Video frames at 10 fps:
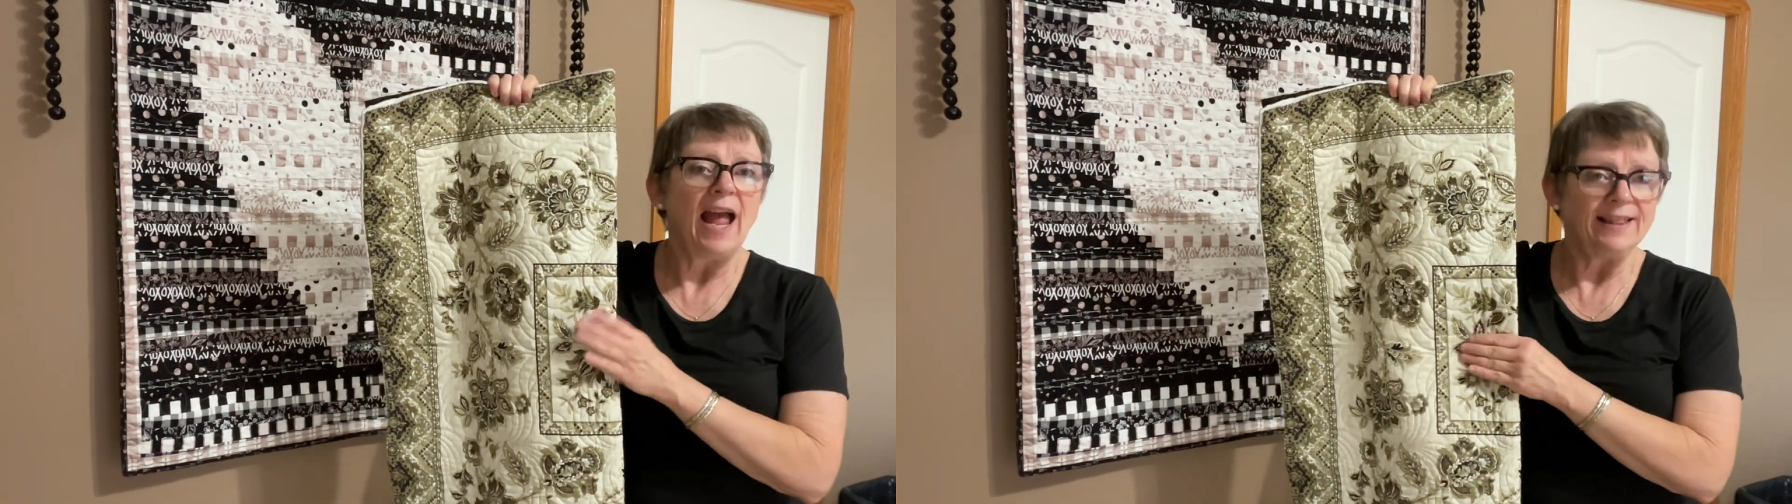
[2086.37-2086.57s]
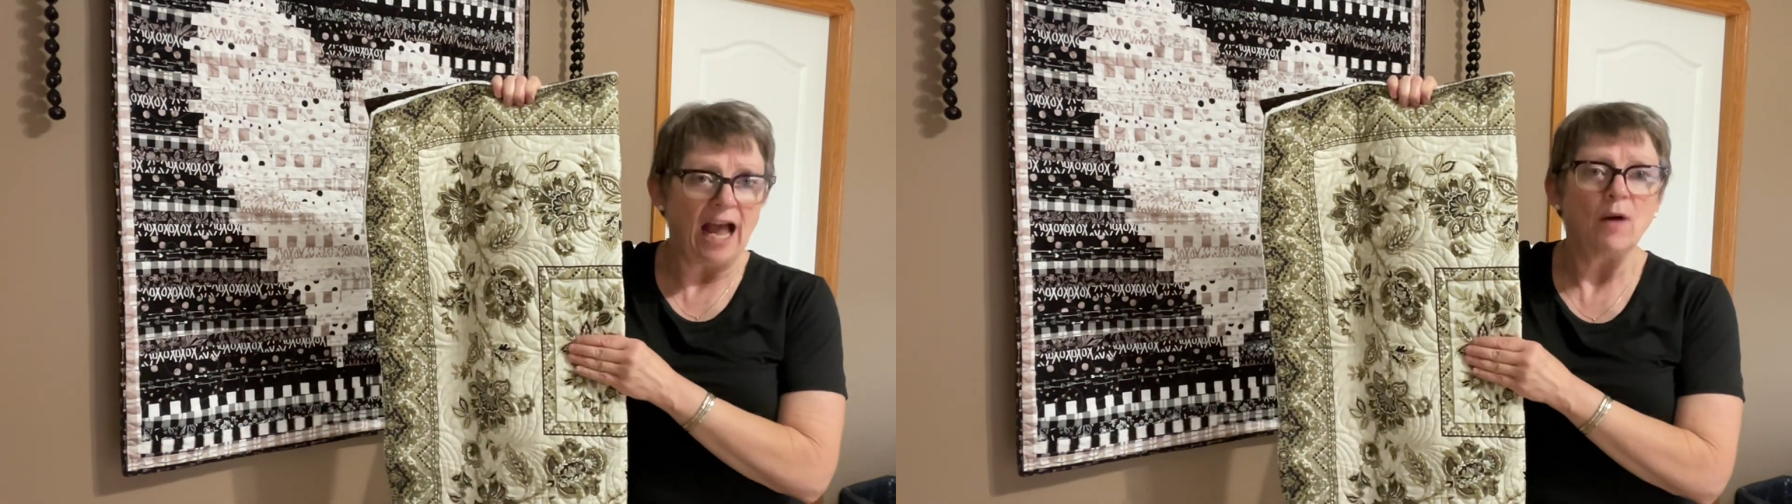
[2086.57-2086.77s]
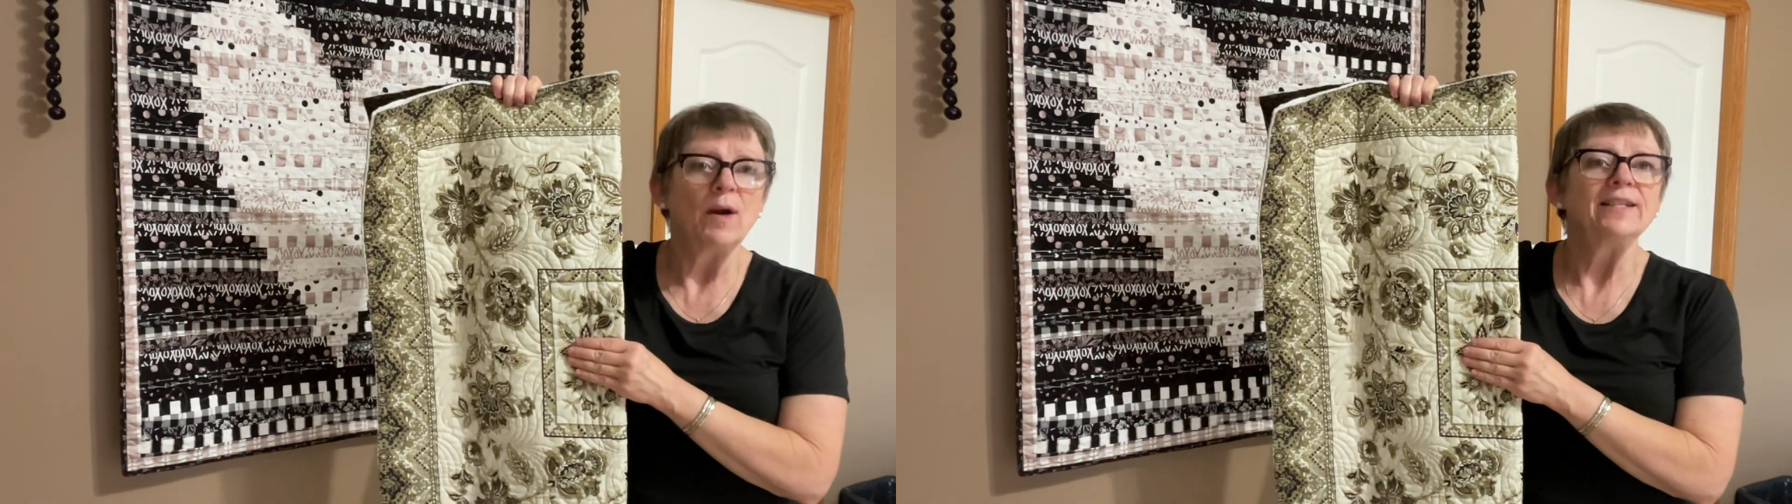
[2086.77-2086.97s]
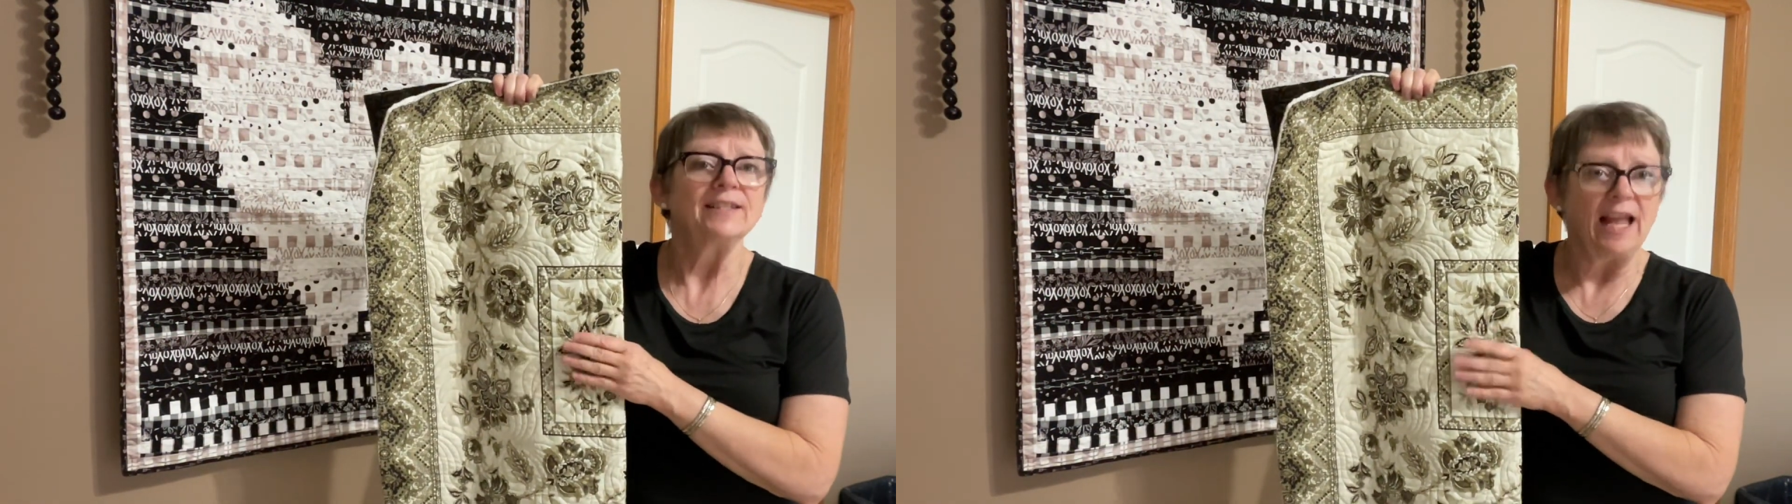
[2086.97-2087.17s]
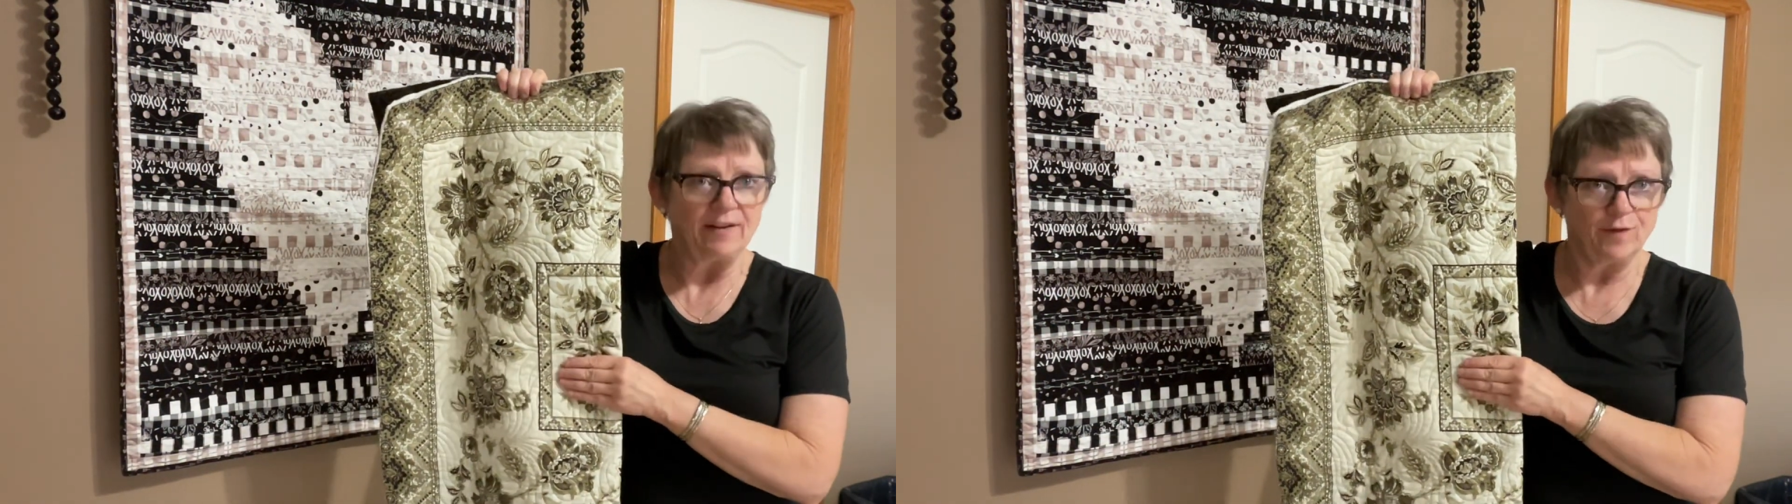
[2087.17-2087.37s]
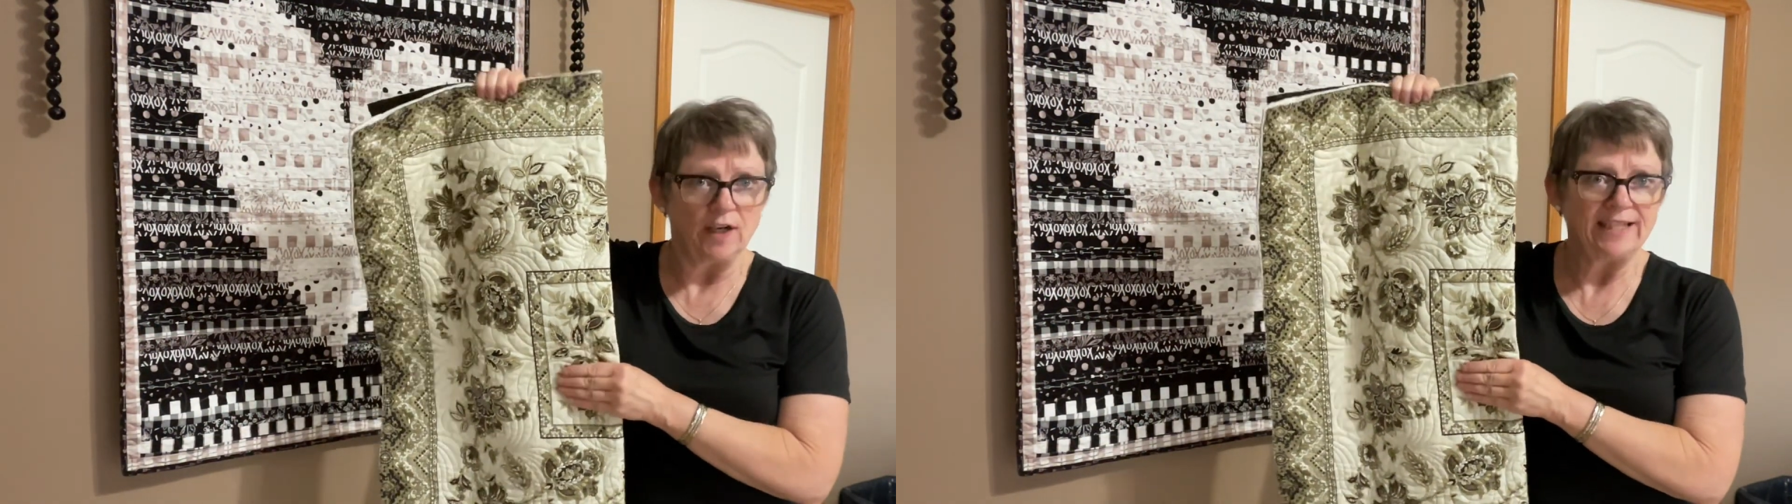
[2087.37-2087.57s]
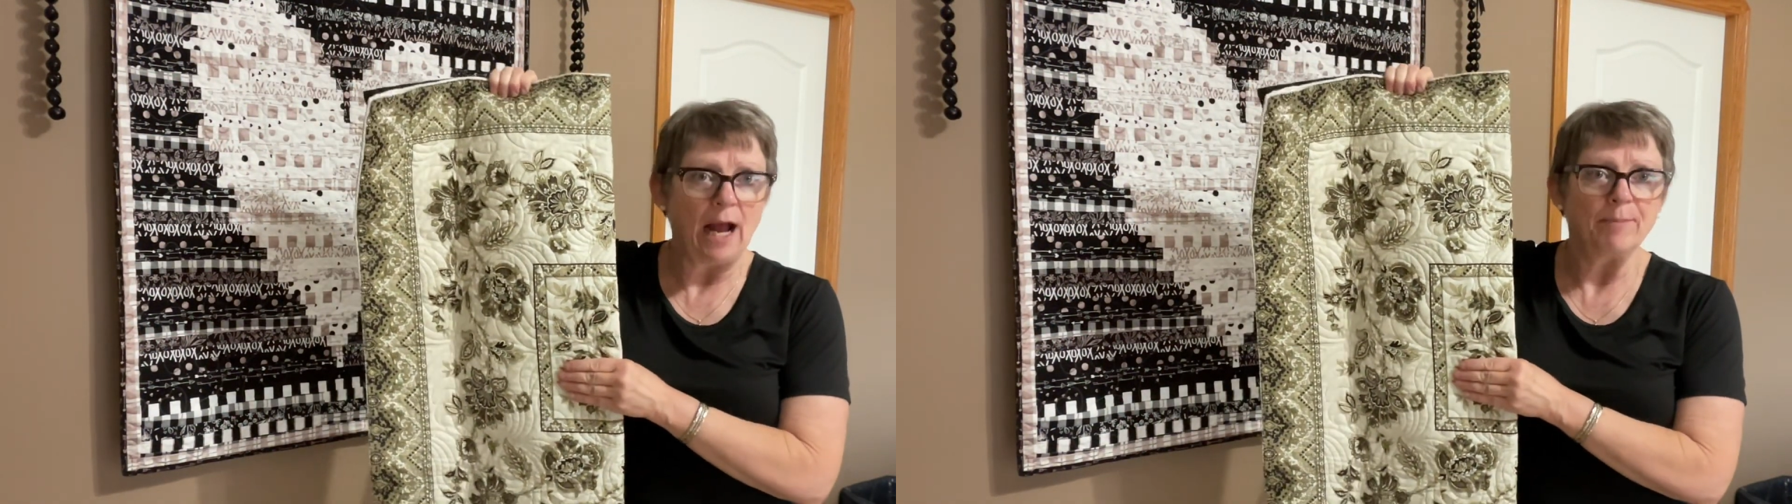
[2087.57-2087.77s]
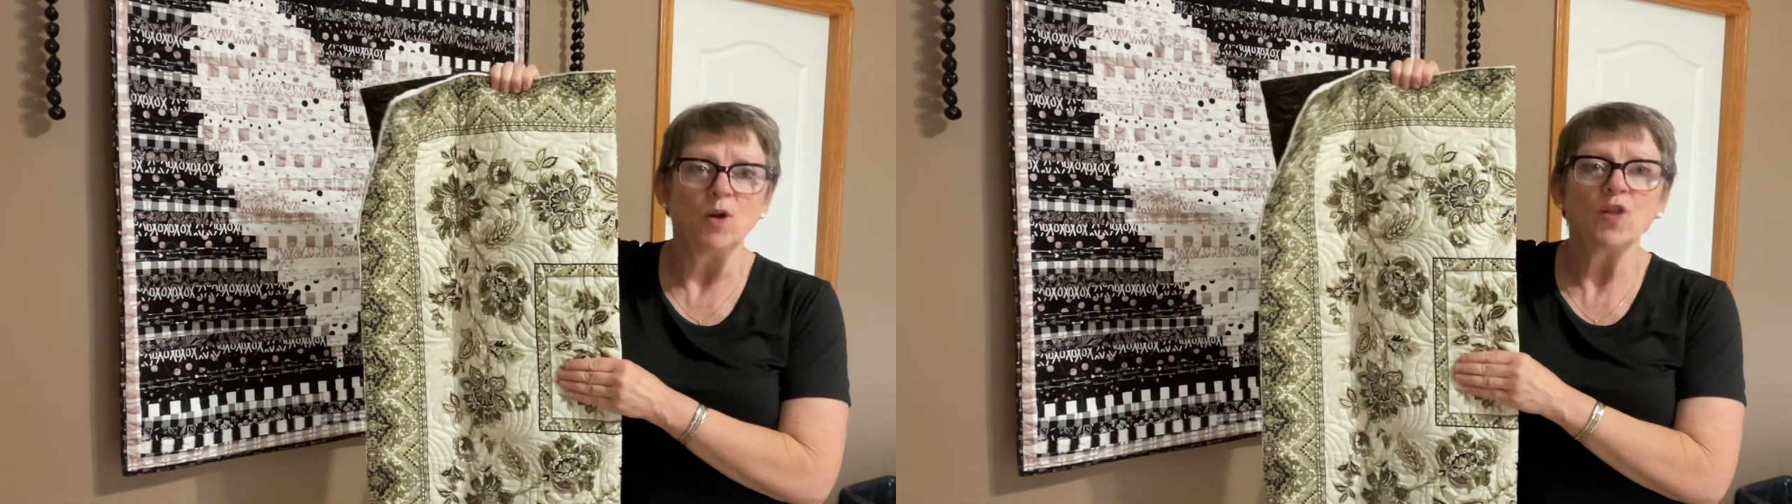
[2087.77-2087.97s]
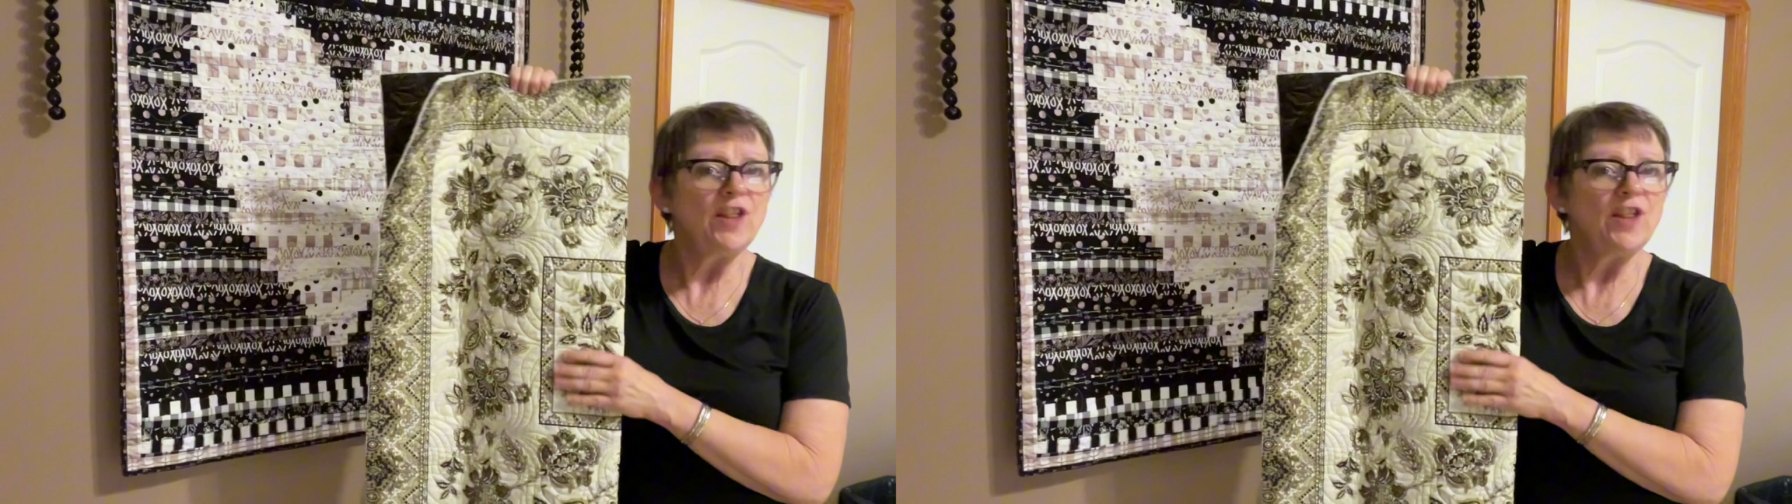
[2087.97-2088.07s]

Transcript: and that was like, for example,